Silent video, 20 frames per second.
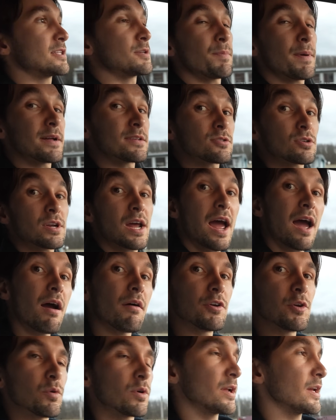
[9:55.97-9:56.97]
depends on how
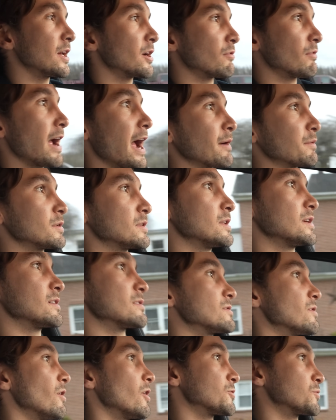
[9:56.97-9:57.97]
you want to interact with the
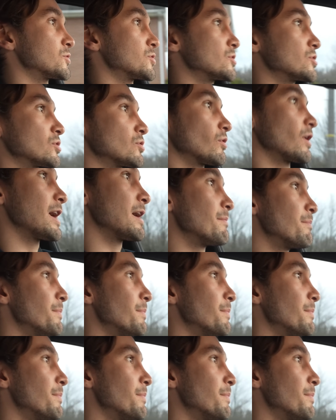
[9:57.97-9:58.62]
exhaust, which is great.